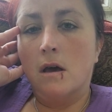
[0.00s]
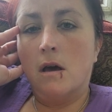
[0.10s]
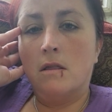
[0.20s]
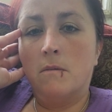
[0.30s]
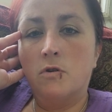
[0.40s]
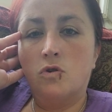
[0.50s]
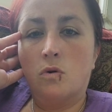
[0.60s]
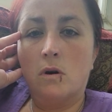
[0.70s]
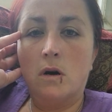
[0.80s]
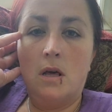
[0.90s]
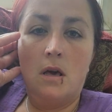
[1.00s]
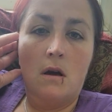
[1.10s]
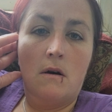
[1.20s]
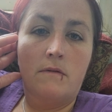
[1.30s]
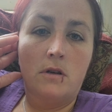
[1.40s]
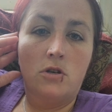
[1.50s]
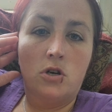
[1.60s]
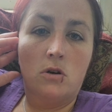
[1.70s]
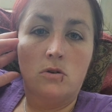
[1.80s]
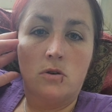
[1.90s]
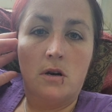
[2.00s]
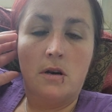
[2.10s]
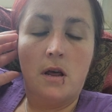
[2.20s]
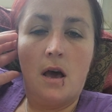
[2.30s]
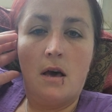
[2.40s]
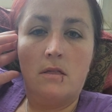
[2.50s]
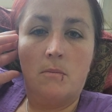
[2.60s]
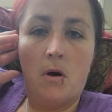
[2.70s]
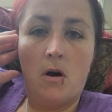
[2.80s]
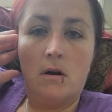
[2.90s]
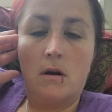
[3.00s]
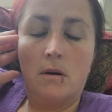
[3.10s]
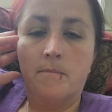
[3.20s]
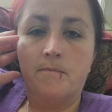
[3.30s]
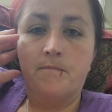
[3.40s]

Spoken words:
and the majority of the children at the park